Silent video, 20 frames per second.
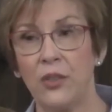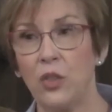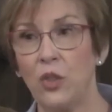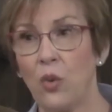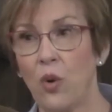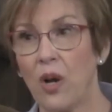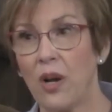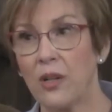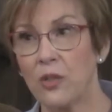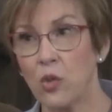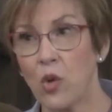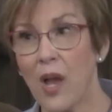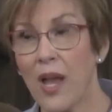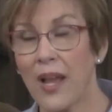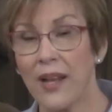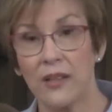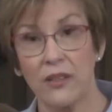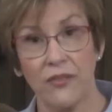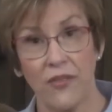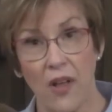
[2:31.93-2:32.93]
who are
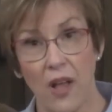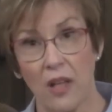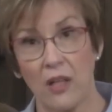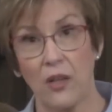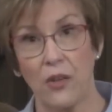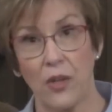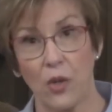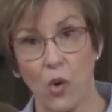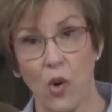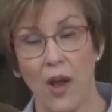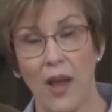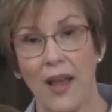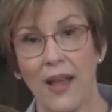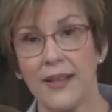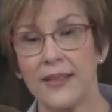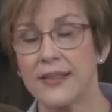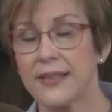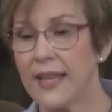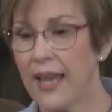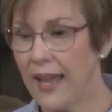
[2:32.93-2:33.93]
trying to follow the
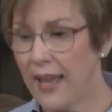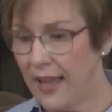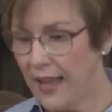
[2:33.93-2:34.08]
Christ.